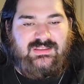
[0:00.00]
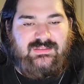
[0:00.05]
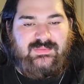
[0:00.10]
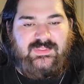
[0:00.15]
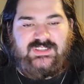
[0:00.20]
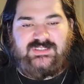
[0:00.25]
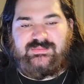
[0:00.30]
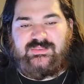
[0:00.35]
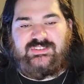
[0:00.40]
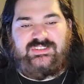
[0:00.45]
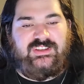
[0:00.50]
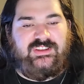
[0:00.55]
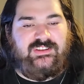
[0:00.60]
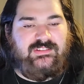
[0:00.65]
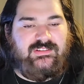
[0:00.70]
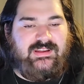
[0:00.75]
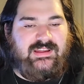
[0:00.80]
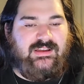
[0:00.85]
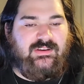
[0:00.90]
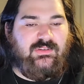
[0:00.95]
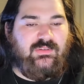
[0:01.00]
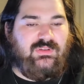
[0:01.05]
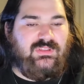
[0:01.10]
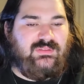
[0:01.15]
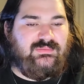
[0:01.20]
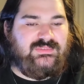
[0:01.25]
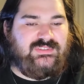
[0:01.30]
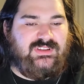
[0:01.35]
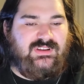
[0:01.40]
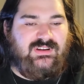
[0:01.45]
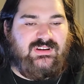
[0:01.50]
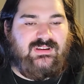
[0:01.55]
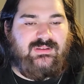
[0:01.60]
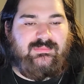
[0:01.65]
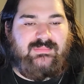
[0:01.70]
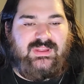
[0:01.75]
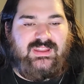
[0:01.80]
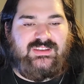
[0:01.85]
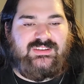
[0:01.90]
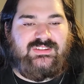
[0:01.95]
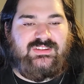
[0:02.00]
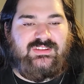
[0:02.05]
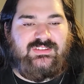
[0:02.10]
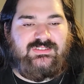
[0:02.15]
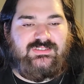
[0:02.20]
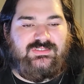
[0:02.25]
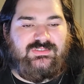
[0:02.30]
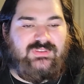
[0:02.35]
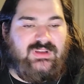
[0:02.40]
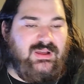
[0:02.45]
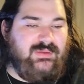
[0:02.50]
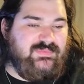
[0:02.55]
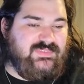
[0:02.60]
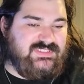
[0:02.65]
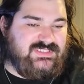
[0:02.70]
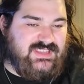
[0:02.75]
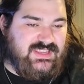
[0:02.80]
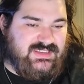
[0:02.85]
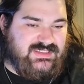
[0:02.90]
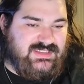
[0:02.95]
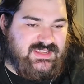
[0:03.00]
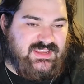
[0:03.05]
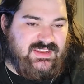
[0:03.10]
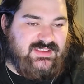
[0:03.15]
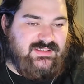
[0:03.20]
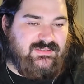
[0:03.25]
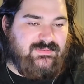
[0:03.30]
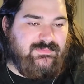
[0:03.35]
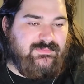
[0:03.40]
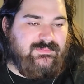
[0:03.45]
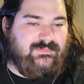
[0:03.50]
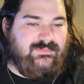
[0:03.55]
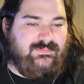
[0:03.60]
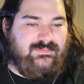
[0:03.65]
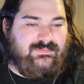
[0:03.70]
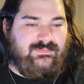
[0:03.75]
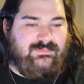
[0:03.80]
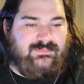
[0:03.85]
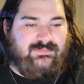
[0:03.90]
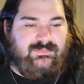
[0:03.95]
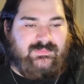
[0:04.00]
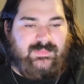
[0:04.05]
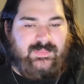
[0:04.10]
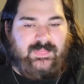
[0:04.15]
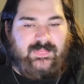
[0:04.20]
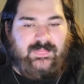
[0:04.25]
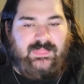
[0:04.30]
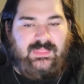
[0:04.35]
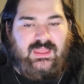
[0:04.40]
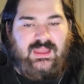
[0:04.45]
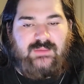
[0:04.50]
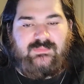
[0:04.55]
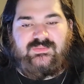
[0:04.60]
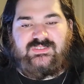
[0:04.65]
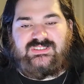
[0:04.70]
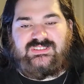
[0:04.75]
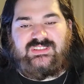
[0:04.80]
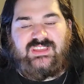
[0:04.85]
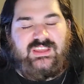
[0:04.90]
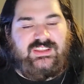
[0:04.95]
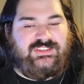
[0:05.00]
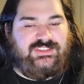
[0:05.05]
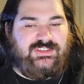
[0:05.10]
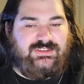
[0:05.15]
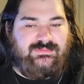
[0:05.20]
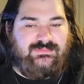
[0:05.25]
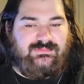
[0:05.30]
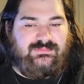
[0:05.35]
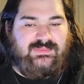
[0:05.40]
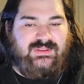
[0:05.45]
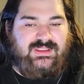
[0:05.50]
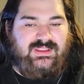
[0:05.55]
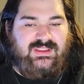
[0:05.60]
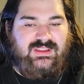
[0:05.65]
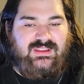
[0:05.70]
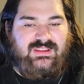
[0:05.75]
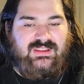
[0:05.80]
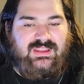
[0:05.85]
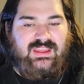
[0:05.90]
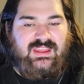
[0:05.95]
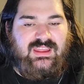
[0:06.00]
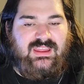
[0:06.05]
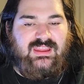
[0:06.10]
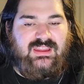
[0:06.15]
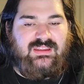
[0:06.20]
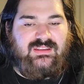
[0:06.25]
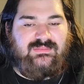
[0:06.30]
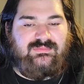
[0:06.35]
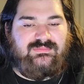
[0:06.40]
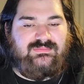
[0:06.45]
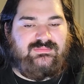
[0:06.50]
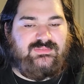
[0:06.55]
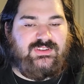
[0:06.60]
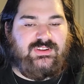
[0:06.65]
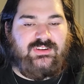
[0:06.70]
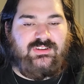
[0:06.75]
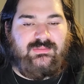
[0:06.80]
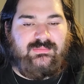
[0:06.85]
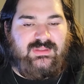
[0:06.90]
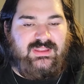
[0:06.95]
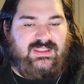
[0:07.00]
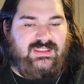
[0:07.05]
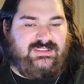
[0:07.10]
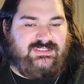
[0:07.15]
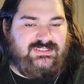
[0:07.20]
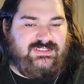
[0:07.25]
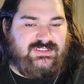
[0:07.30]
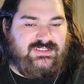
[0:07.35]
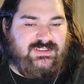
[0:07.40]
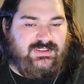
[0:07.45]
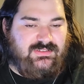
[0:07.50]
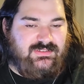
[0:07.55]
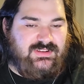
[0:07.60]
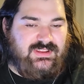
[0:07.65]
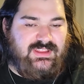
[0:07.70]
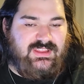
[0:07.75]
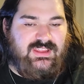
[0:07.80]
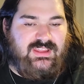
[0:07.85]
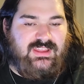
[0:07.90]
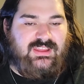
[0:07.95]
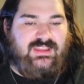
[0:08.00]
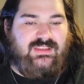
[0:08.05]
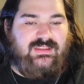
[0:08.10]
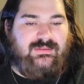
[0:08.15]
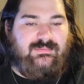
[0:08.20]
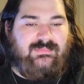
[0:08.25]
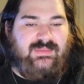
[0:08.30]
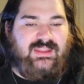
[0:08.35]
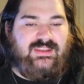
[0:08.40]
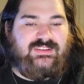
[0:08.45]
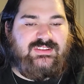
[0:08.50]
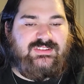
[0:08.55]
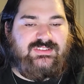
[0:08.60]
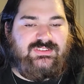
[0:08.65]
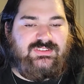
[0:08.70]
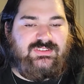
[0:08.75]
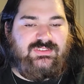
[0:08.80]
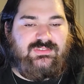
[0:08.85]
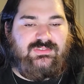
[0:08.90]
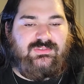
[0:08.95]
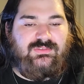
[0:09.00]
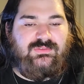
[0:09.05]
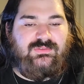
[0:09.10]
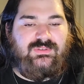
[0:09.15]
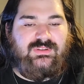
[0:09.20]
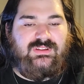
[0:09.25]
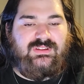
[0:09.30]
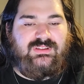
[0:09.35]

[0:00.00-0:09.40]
These particular algorithms are meant to obfuscate data. Obfuscation being a term in security meant to